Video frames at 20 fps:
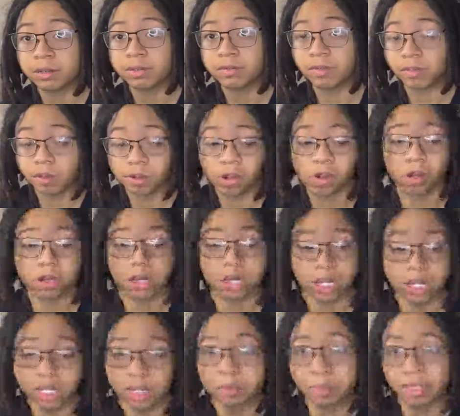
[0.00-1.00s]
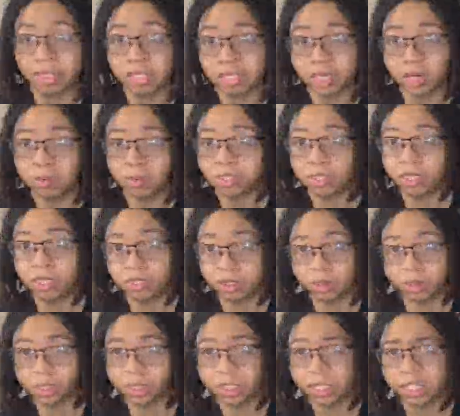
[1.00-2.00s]
For sure, you're gonna need to play slow once you get
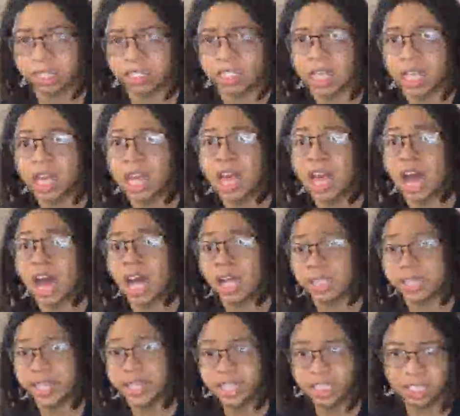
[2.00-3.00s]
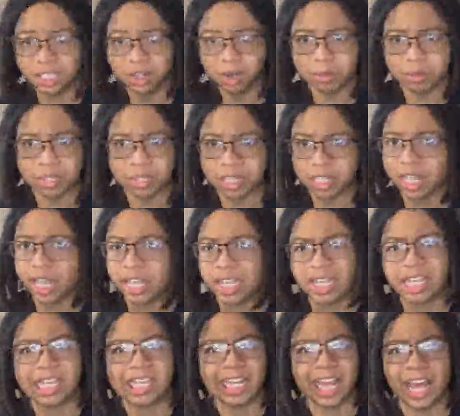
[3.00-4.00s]
3 kills. Unless you're just like
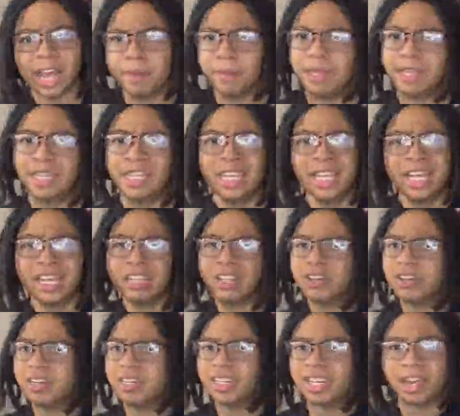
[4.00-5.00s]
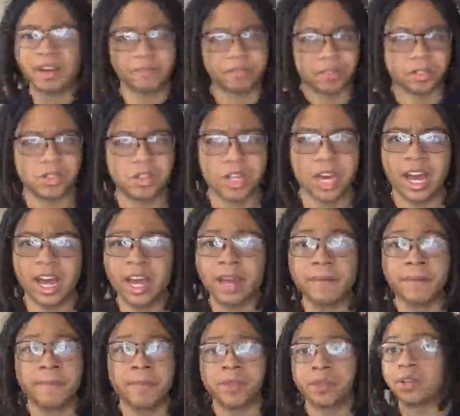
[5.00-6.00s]
slamming, you're hitting every shot,
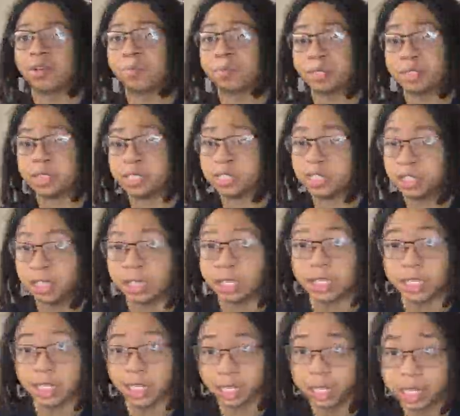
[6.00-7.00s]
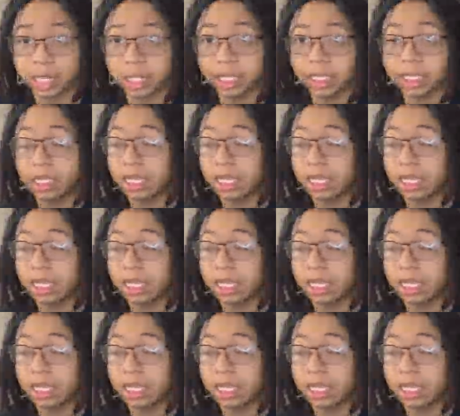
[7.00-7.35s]
your positioning is elite.